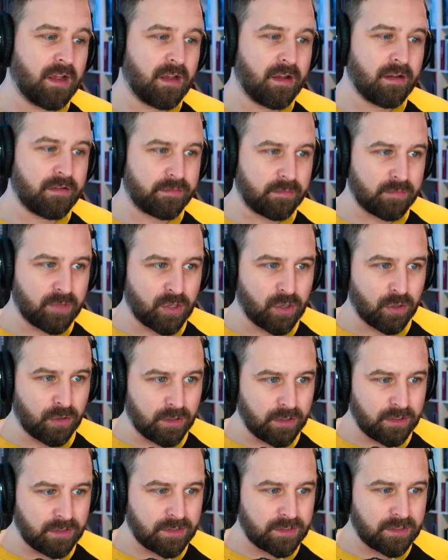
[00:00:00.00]
from the
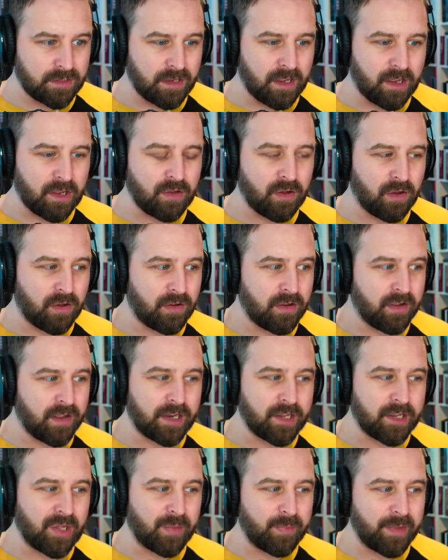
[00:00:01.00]
colours. I got a
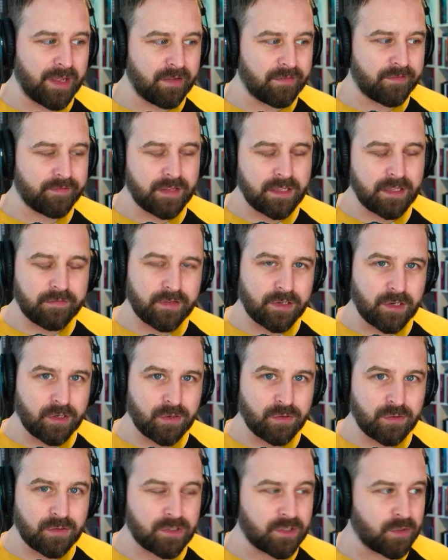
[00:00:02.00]
little bit of fever
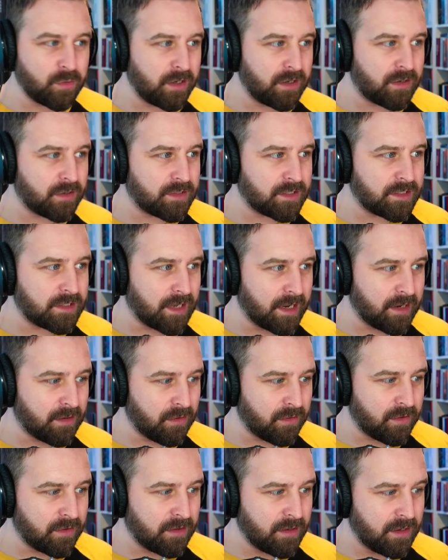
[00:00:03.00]
look to it because it's like
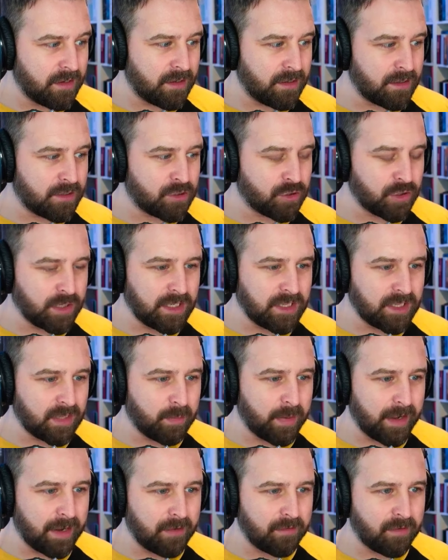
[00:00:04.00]
got a tree in the
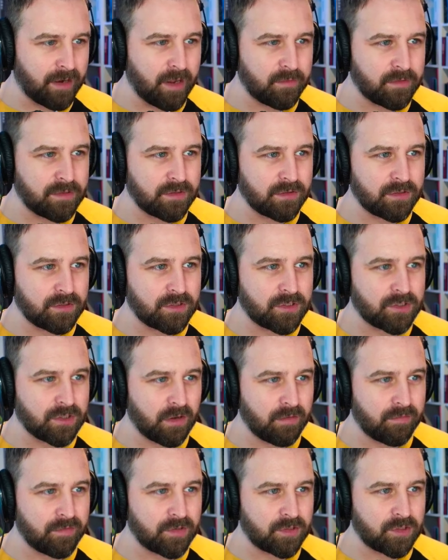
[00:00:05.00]
background and just
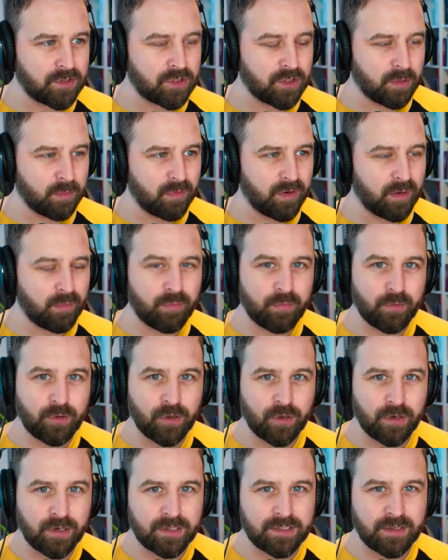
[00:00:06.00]
sort of the summery
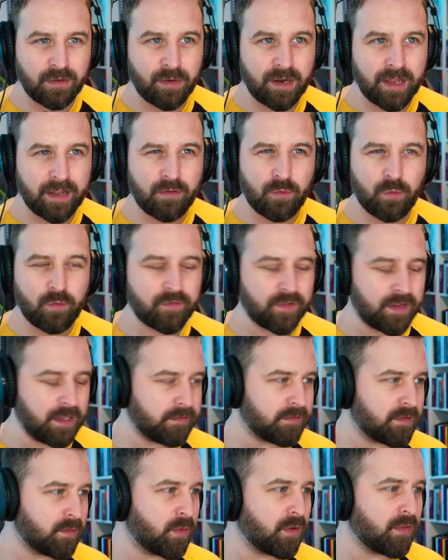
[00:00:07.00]
colours. I was like, ooh,
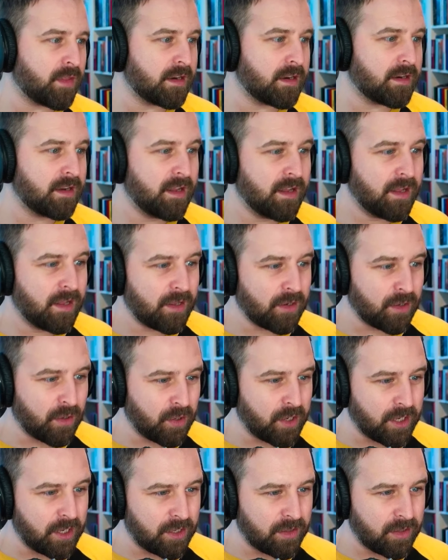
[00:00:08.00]
fever. But then
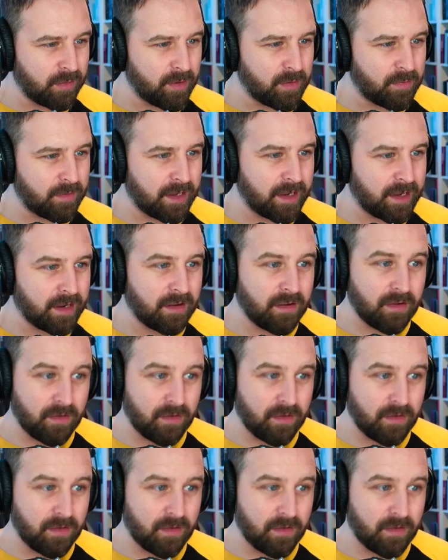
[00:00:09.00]
looking at them, I'm like,